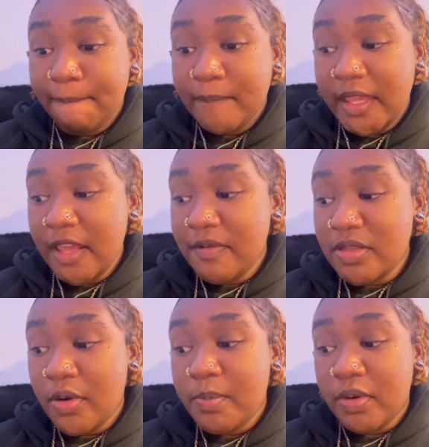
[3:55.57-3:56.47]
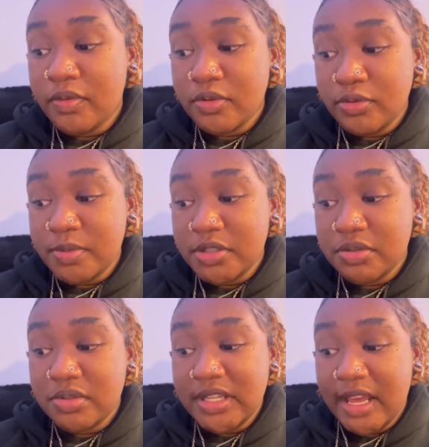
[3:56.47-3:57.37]
Even though both groups
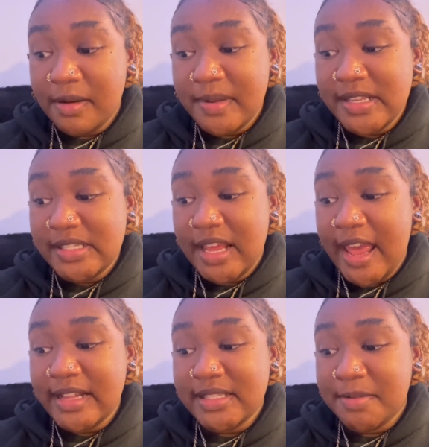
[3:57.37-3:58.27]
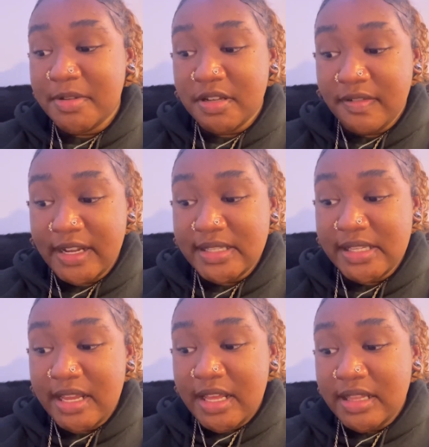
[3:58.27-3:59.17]
use cannabis at similar rates,
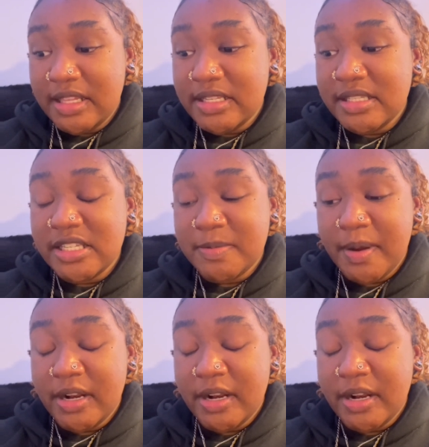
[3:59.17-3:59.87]
this disparity